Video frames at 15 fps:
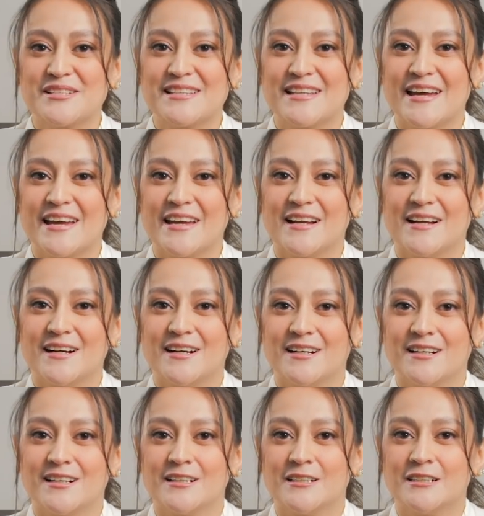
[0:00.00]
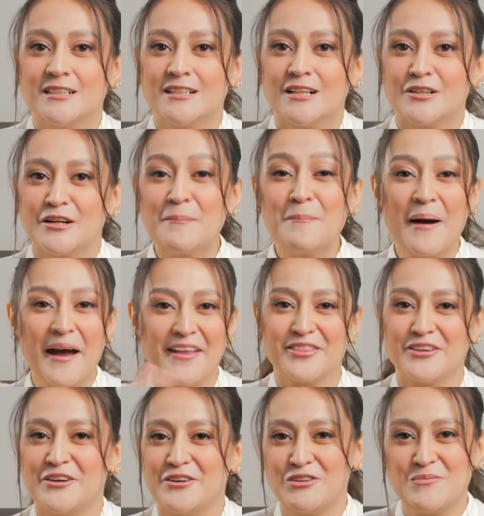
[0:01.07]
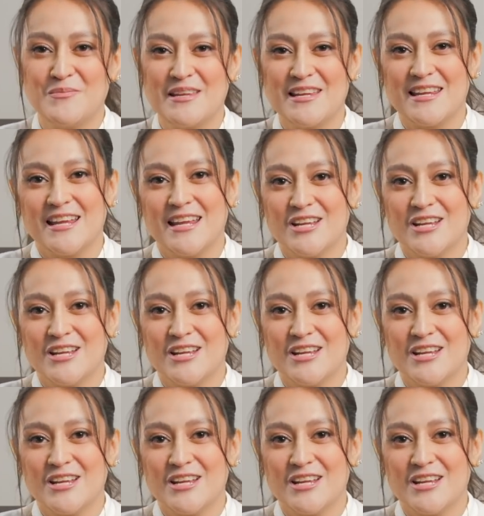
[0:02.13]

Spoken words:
was like a reminder to me